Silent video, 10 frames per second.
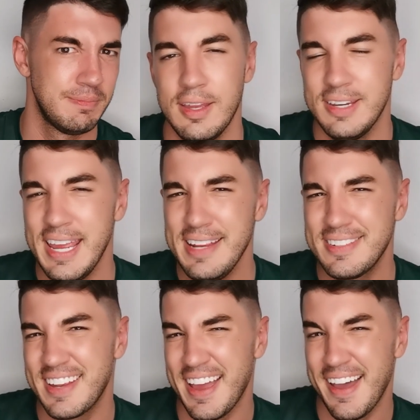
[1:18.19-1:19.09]
It
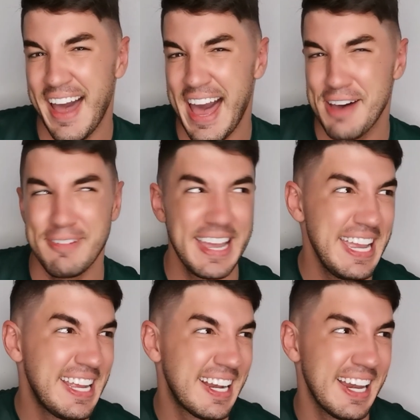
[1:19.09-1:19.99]
needs to have
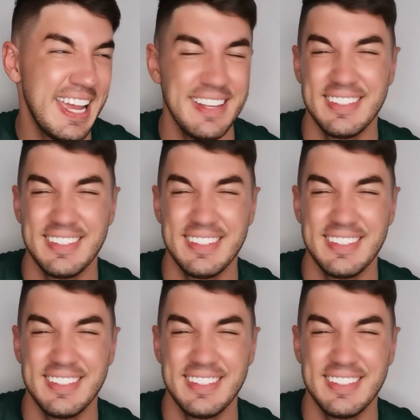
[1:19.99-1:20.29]
a clear